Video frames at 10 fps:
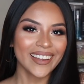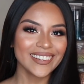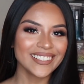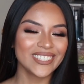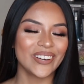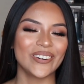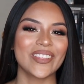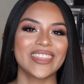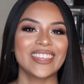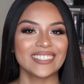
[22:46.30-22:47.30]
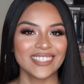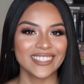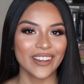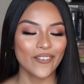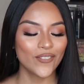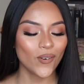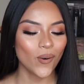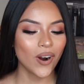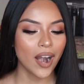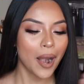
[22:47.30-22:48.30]
guys, so this is it
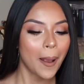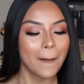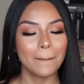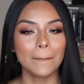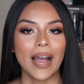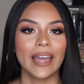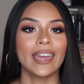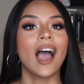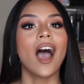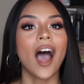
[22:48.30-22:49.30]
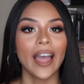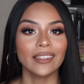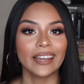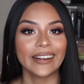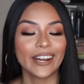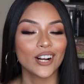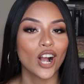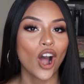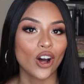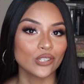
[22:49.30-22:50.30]
for my highlight and
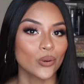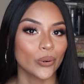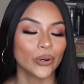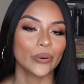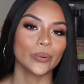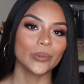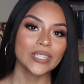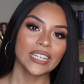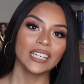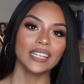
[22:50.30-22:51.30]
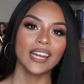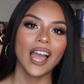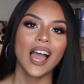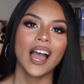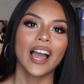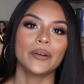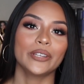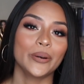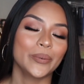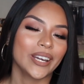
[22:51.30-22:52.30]
contour routine. I
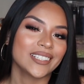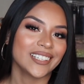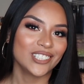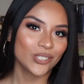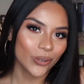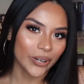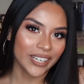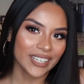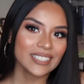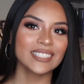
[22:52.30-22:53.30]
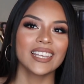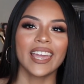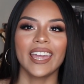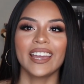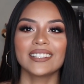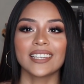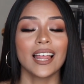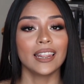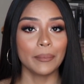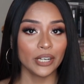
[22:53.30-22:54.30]
really hope you guys enjoyed it, and
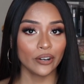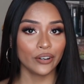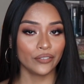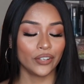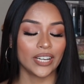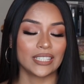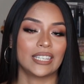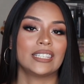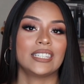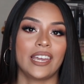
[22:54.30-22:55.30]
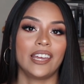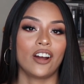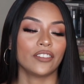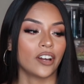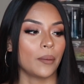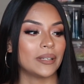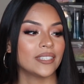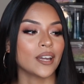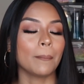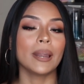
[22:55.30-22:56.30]
let me know if you guys did on the comments
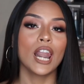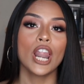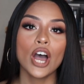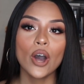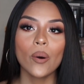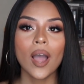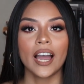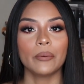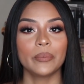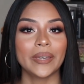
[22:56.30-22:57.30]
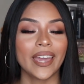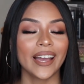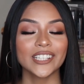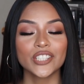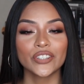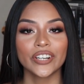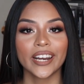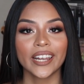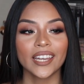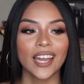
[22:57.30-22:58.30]
down below. I will be
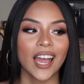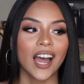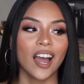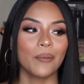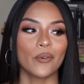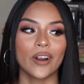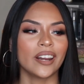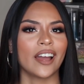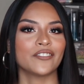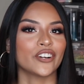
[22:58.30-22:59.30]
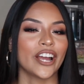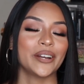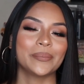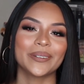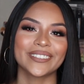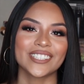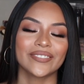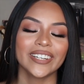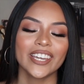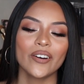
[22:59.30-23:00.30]
answering right after I upload this
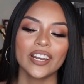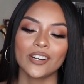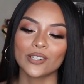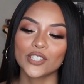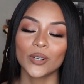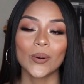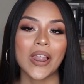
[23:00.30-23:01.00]
video, and also